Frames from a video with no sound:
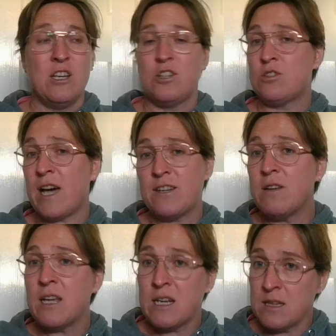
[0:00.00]
try
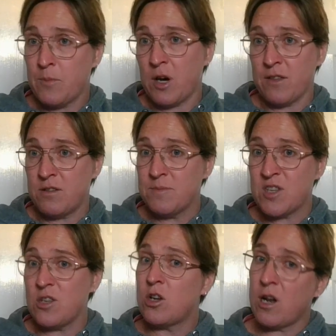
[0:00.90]
doing it in the bathroom
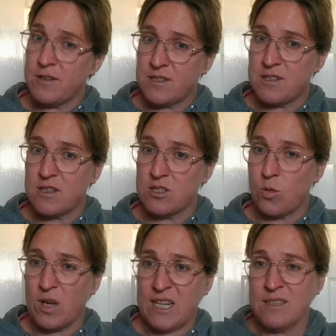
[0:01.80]
so you're closer to the
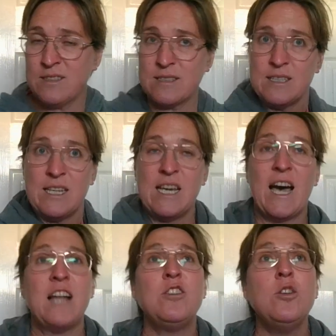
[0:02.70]
toilet.
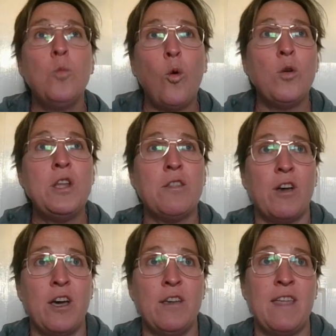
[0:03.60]
I do warn you
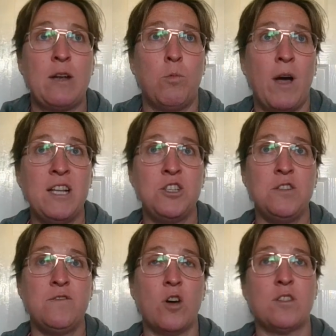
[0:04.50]
though that once
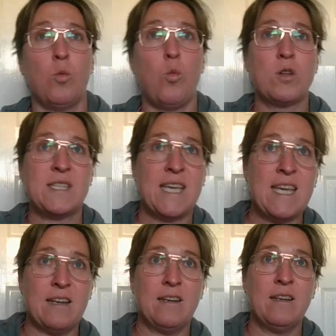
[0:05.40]
you've got the water
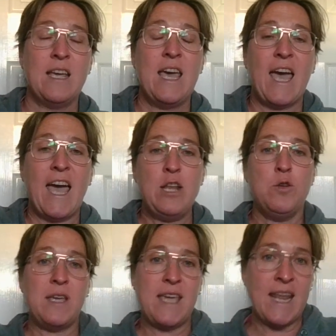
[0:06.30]
in and
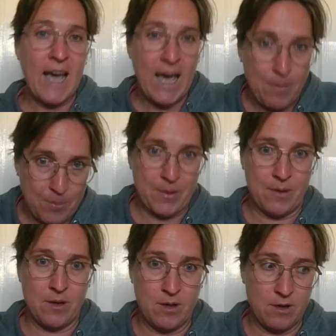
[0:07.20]
you get up
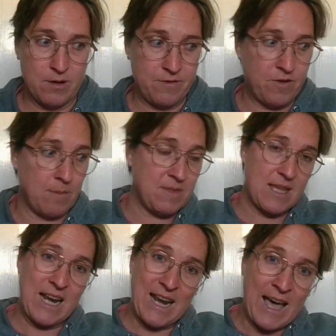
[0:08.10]
from
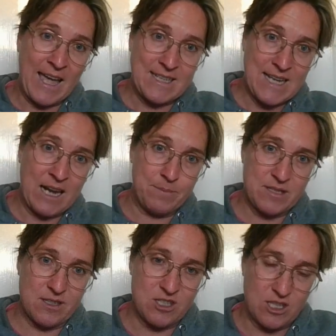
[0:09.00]
a lying down
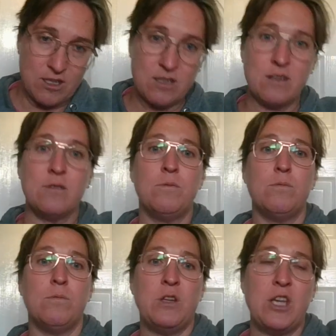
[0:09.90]
position,
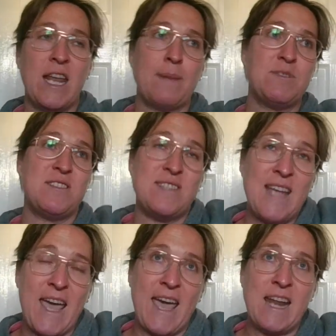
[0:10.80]
when you get up to
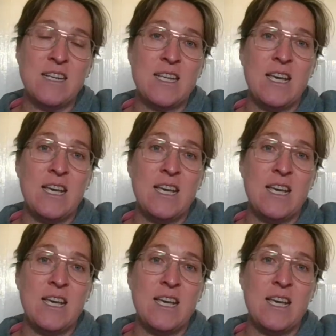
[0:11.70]
stand,